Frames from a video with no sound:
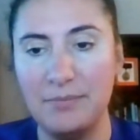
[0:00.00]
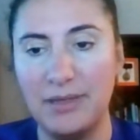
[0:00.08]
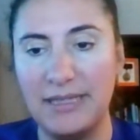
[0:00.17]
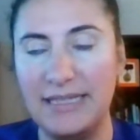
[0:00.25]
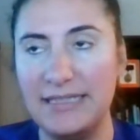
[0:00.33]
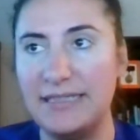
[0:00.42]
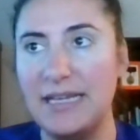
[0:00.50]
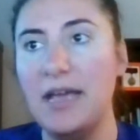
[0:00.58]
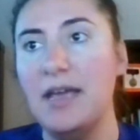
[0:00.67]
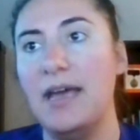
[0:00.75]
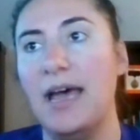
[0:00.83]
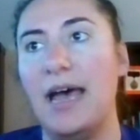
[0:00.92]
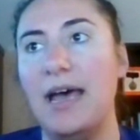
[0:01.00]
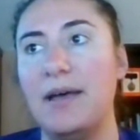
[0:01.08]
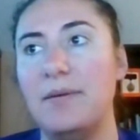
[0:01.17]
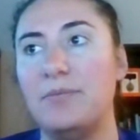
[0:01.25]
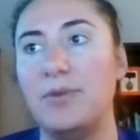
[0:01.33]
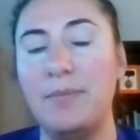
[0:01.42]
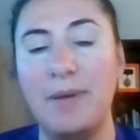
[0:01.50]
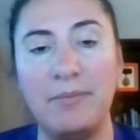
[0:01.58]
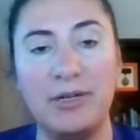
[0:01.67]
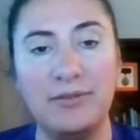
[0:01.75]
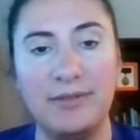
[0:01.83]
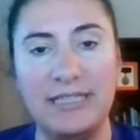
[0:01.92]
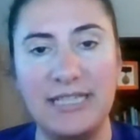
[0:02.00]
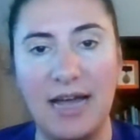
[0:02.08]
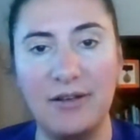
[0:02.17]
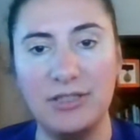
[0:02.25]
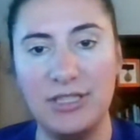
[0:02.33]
please remember to reach out